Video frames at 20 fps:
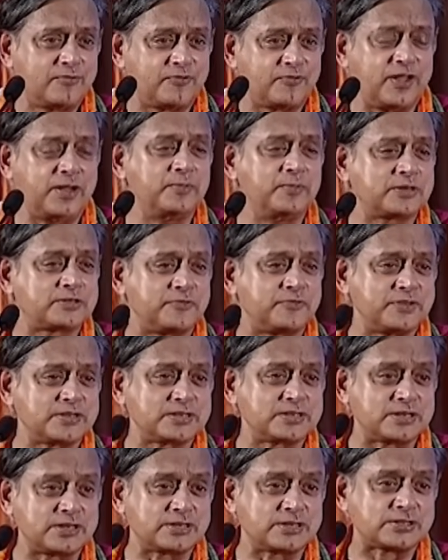famous
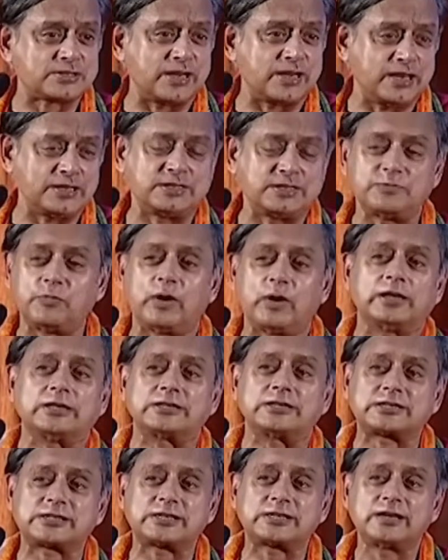physicist, said
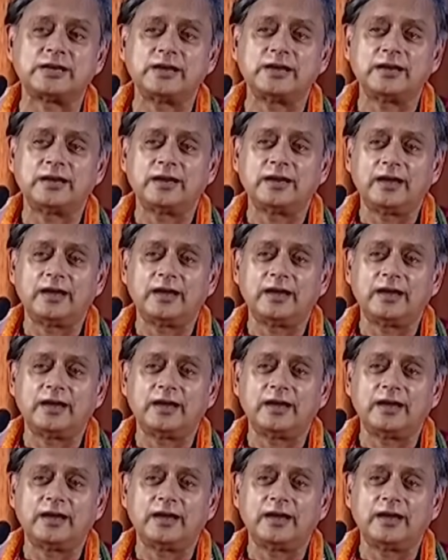once